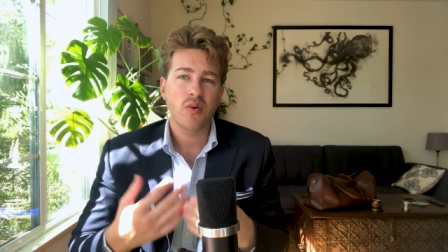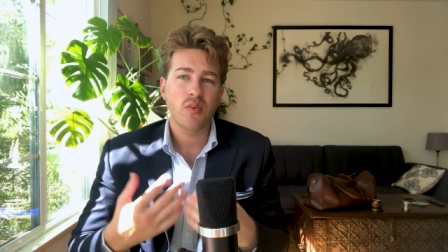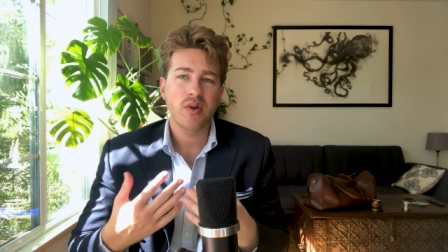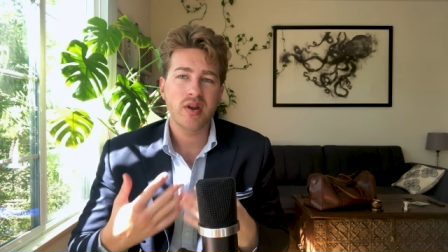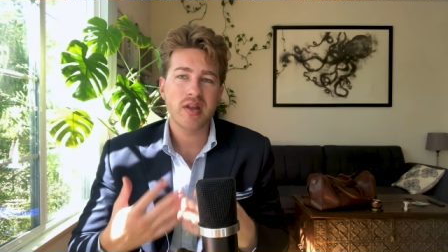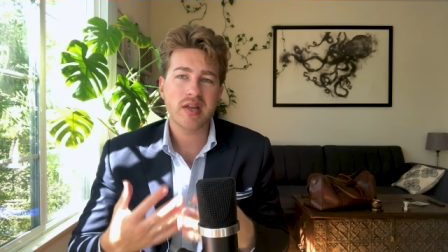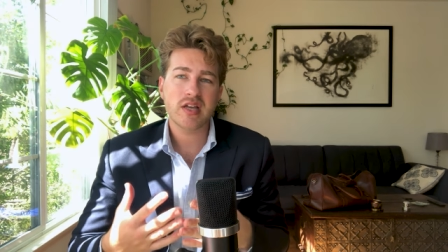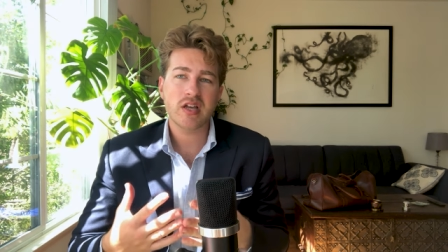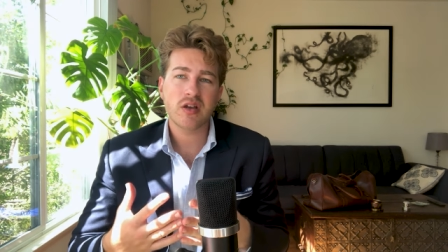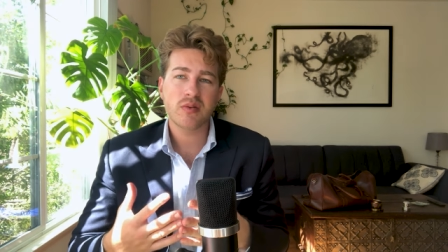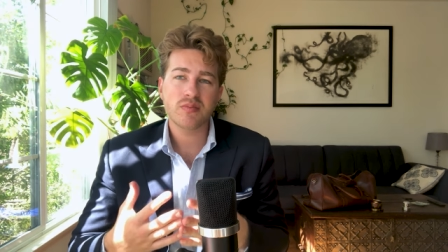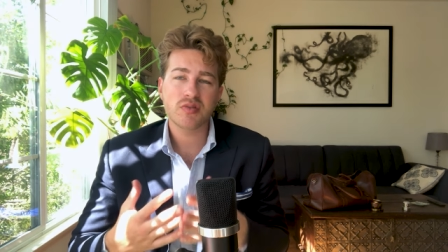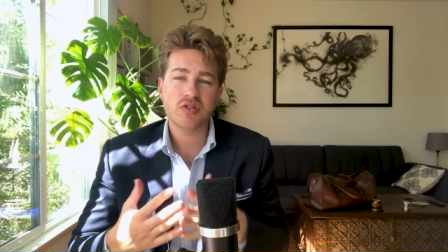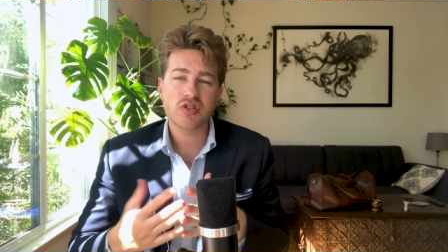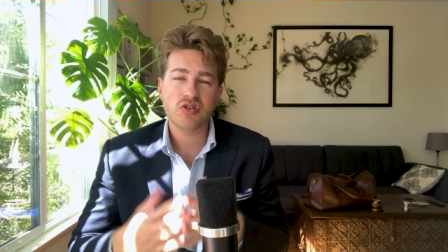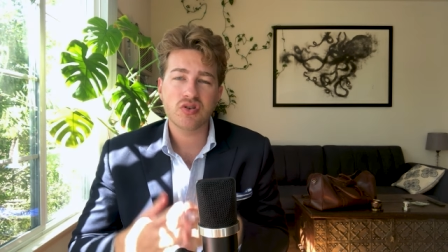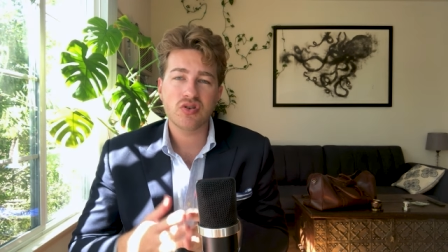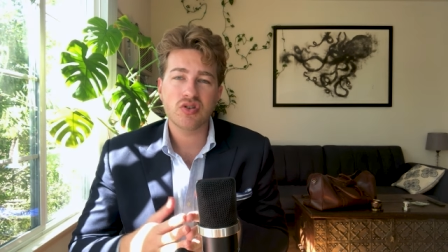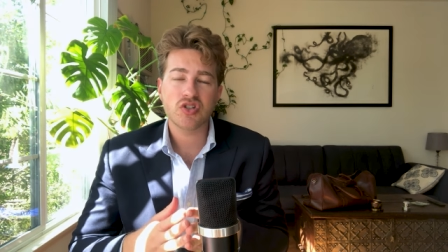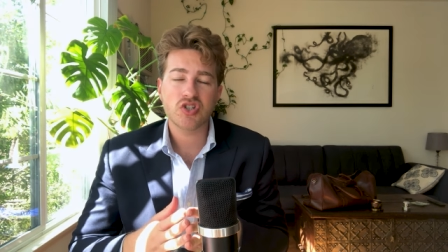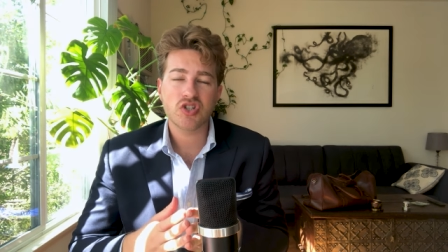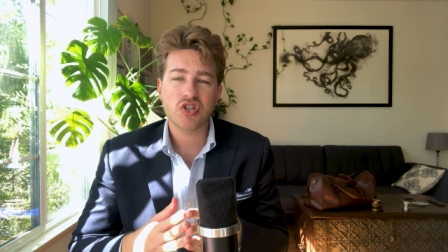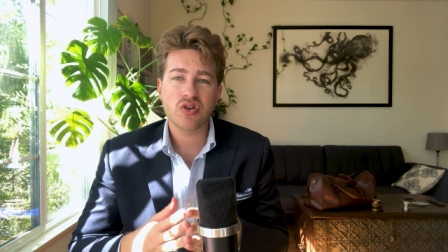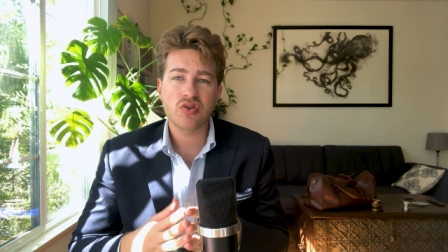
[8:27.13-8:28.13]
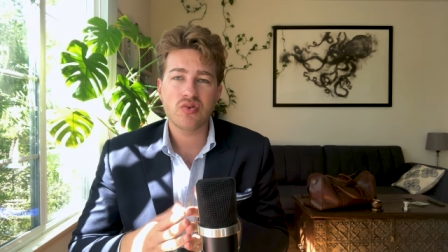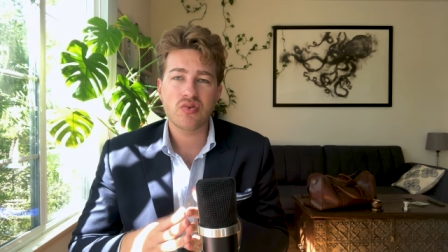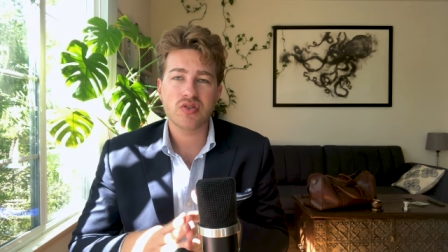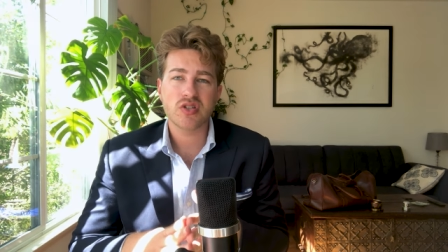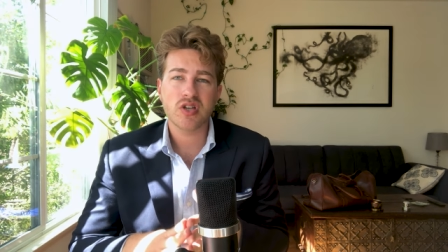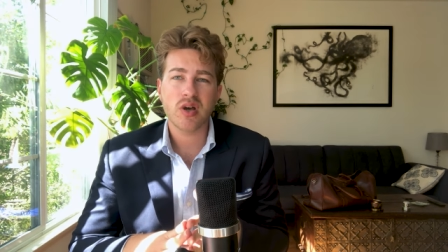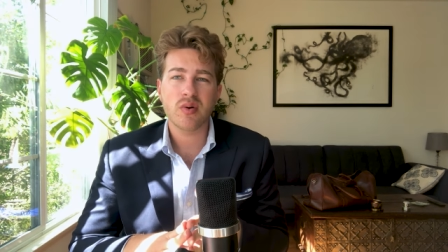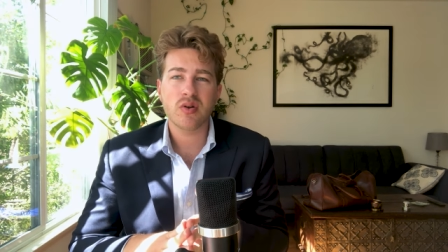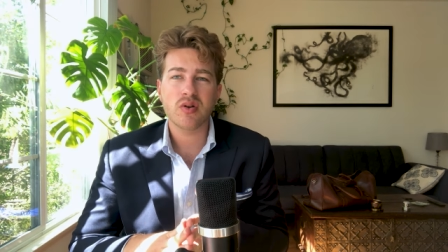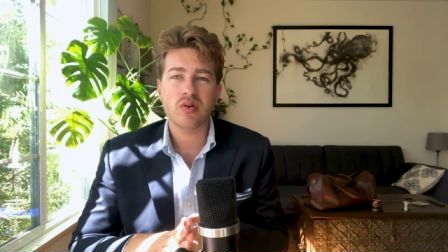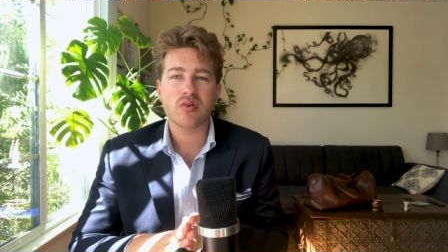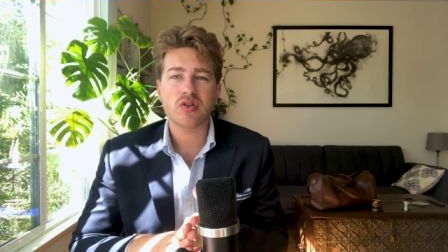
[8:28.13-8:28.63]
When it comes to your shoes,
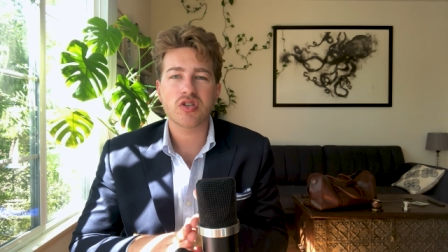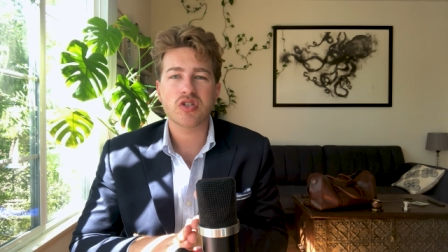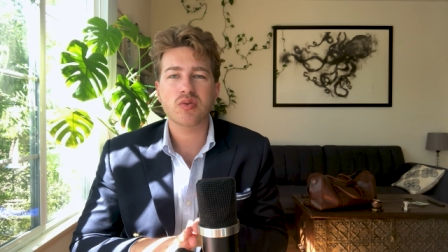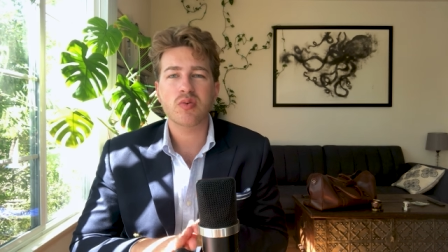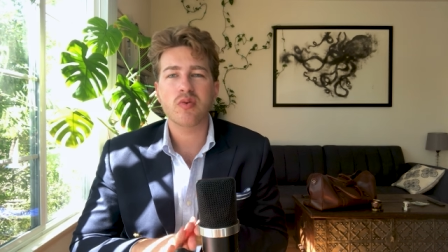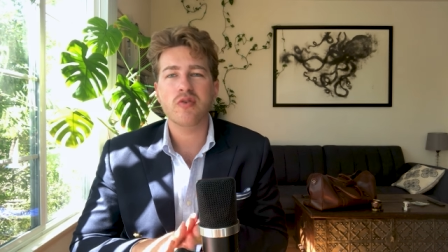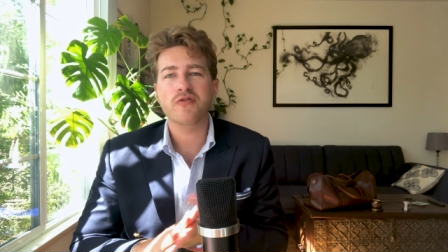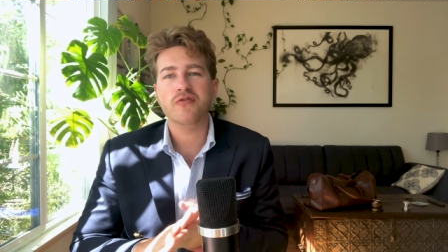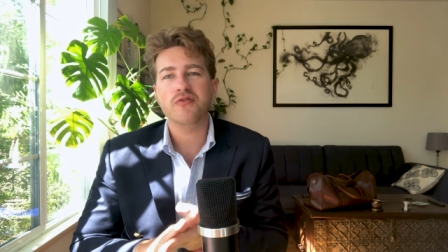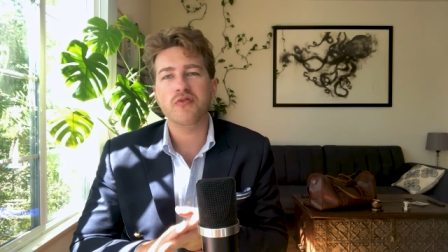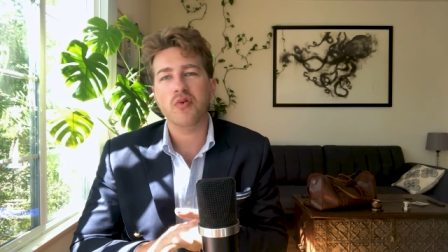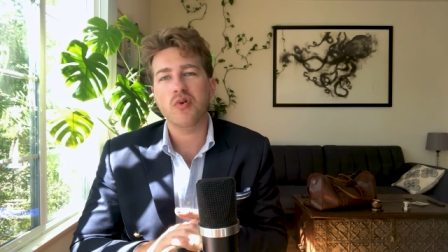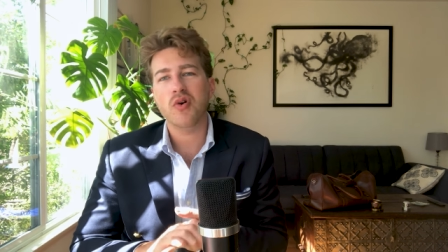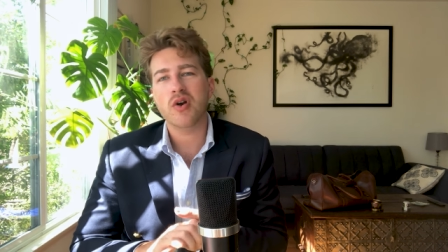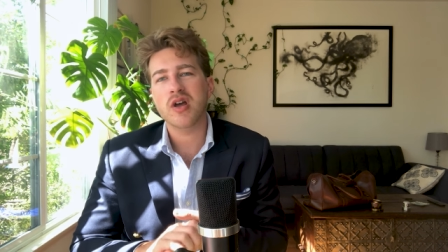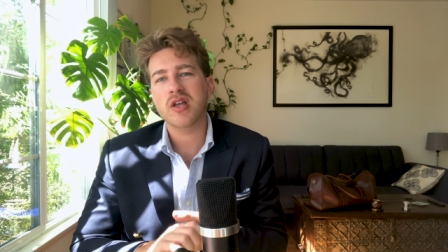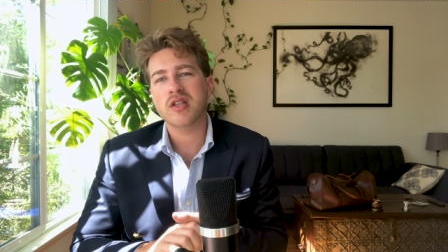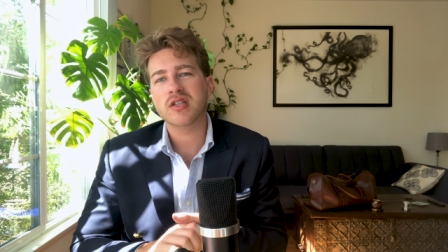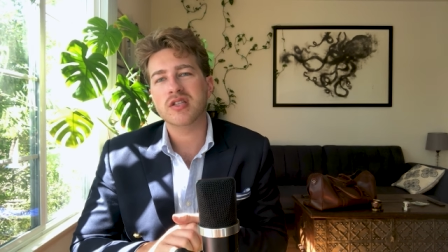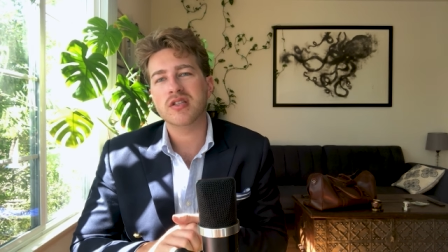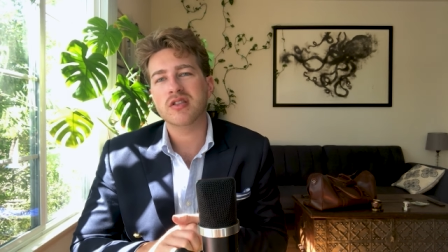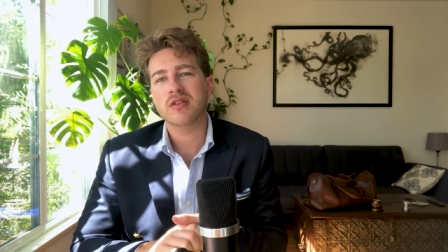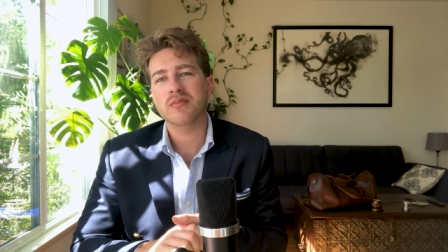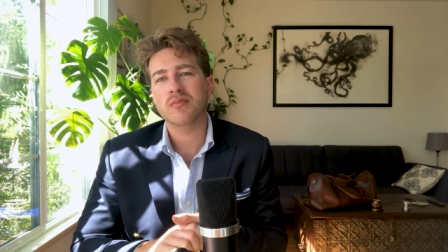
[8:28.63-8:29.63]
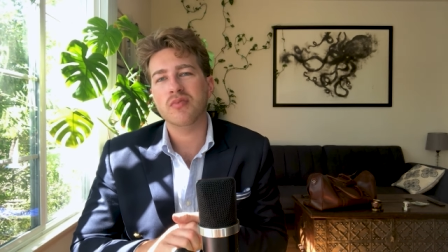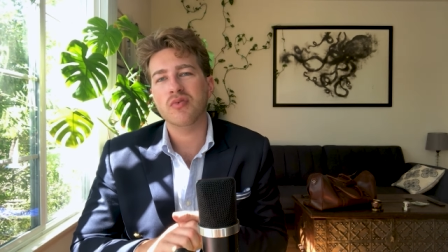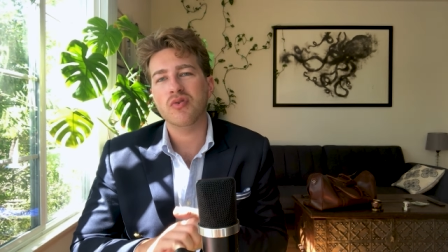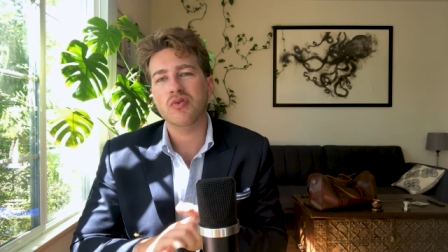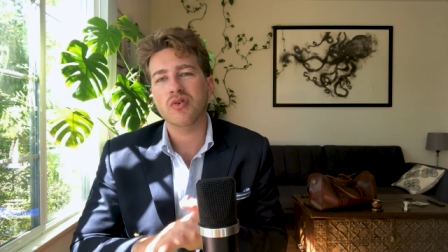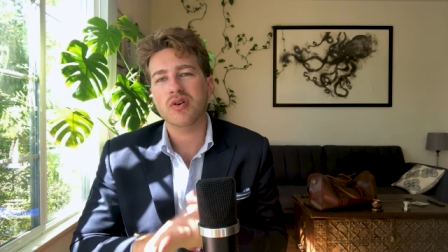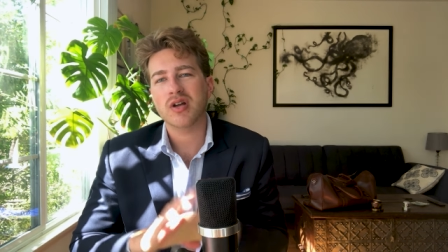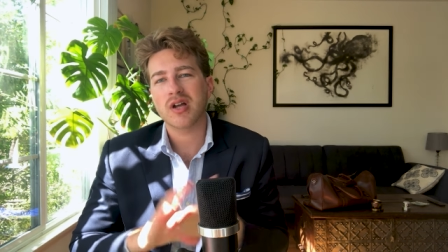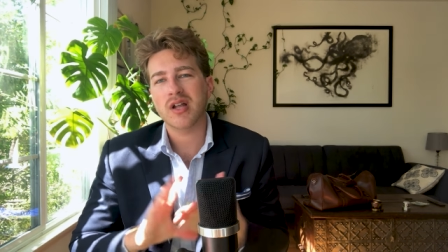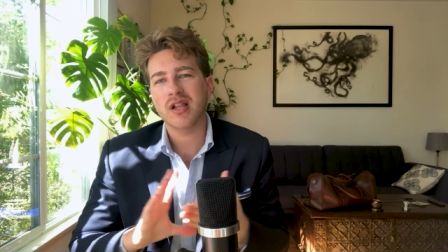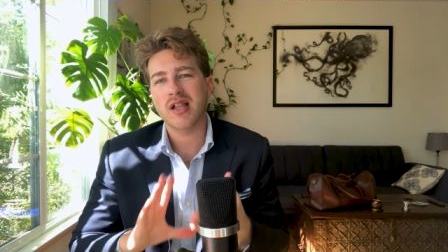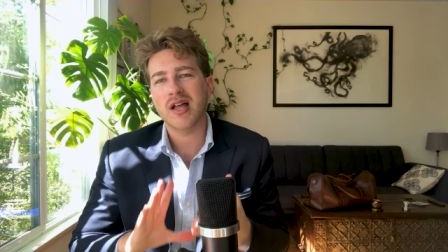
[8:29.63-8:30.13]
I would also avoid the
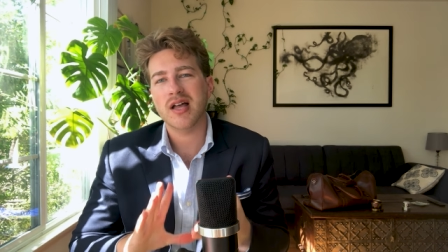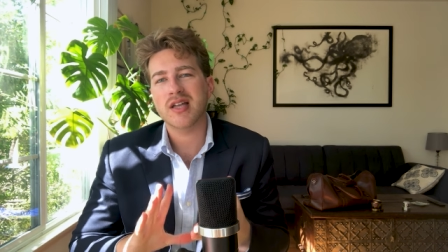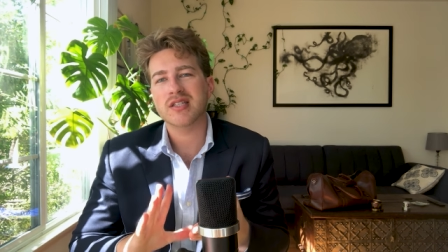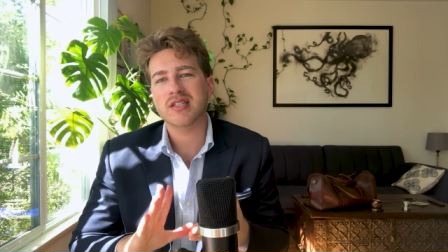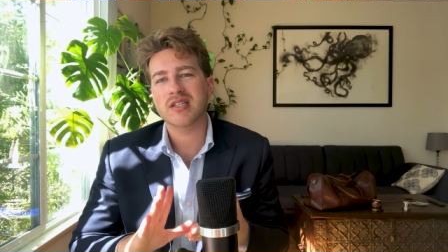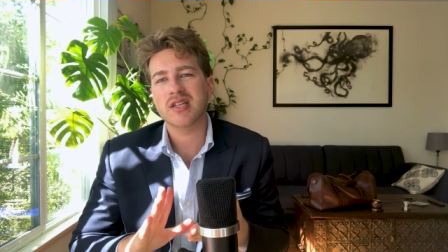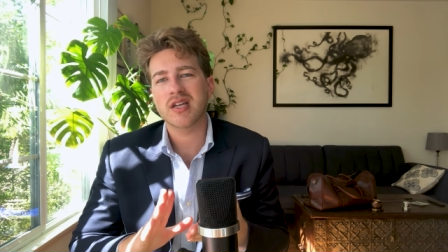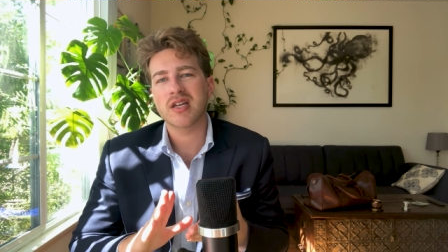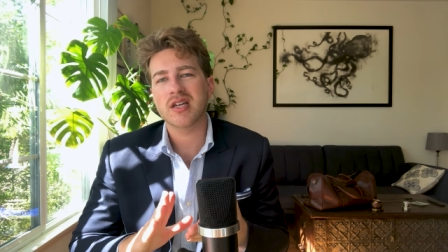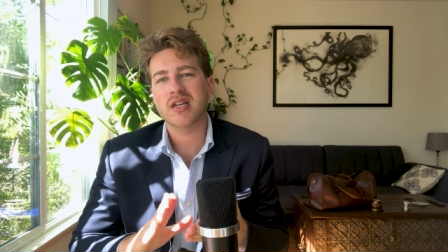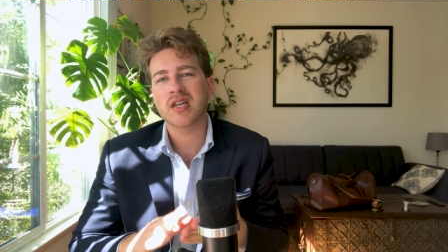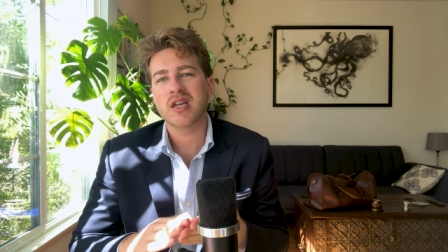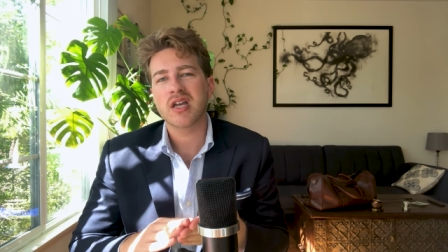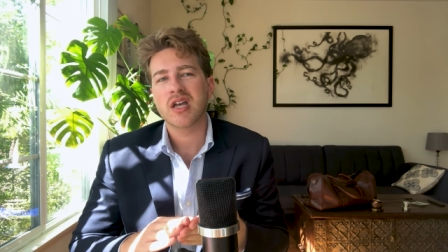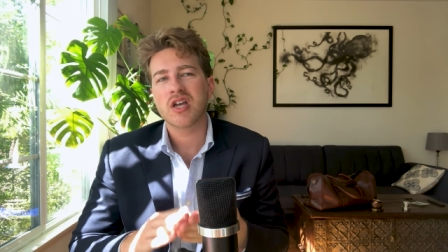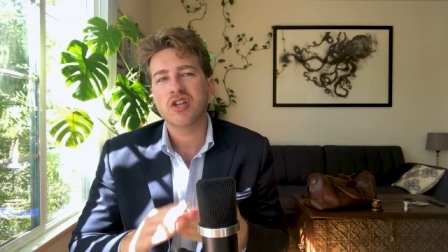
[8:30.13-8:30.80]
more classic